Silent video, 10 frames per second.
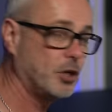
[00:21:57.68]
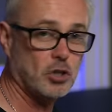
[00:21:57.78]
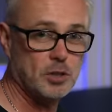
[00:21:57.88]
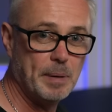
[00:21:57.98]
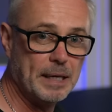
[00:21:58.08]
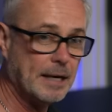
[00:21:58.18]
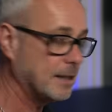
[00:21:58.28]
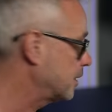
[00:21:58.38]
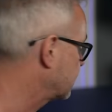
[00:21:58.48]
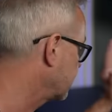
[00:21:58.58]
got a speed
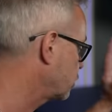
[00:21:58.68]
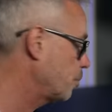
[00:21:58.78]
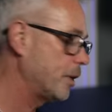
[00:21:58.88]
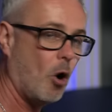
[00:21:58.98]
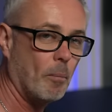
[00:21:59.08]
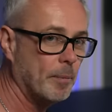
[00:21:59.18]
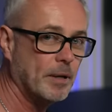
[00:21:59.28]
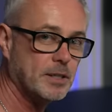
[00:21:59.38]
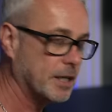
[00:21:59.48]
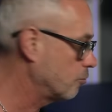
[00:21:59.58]
editor, so this would be
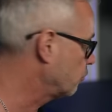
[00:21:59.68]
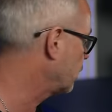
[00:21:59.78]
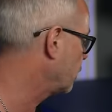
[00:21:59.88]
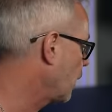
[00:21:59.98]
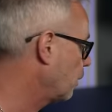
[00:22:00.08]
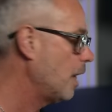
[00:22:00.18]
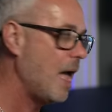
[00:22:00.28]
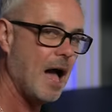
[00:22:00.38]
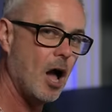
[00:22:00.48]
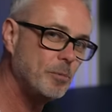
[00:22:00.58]
complementing it really well.
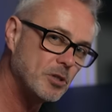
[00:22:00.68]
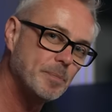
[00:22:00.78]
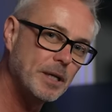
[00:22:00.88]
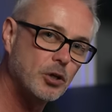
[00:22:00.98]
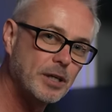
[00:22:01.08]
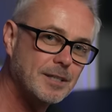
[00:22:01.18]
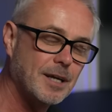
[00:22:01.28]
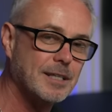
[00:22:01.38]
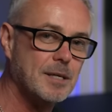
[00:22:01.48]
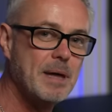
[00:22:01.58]
I hope this has been a good
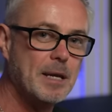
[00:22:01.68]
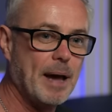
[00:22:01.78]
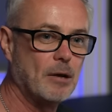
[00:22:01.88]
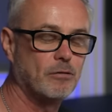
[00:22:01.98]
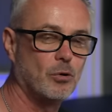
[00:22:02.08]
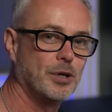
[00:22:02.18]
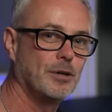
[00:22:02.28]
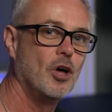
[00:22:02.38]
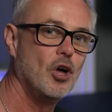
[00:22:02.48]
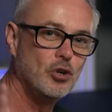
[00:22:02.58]
insight into the mini panel for
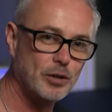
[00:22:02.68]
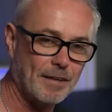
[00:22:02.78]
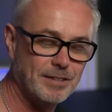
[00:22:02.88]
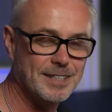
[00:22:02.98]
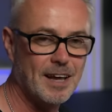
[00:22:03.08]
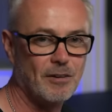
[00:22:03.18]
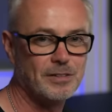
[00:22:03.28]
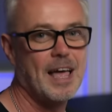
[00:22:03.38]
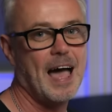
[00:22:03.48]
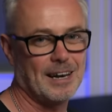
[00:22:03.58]
you. Look after
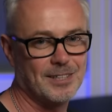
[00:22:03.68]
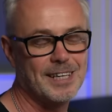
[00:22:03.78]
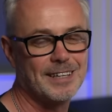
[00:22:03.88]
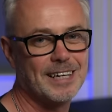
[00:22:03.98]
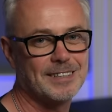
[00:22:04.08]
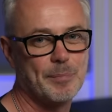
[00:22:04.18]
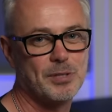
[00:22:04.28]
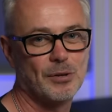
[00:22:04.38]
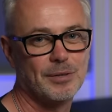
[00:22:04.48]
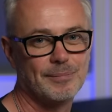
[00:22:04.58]
yourselves, and I'll see you in the next
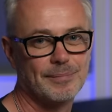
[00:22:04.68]
episode.